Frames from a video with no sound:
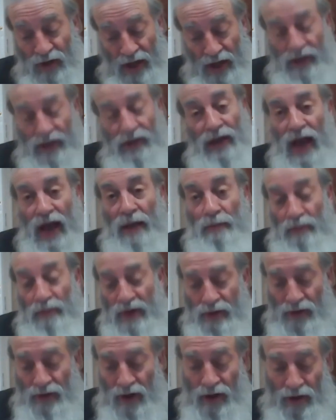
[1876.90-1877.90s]
you get to that
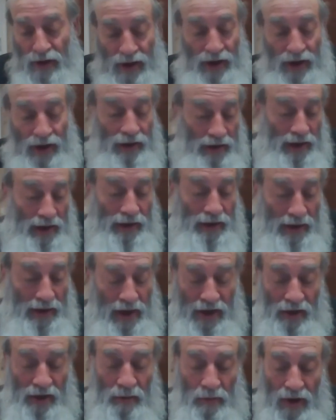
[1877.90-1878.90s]
bitachon, then the
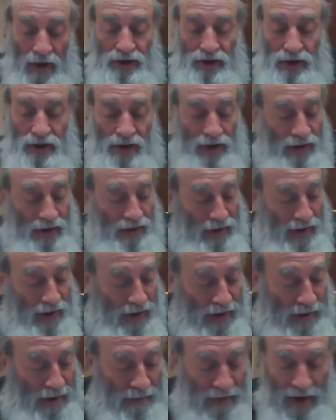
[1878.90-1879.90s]
other pasuk in
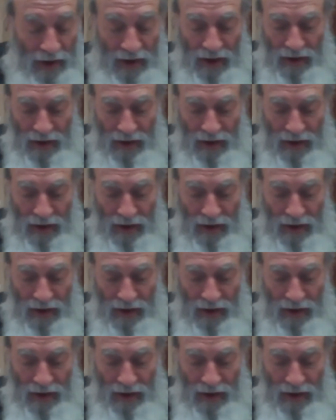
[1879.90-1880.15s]
Tehillim,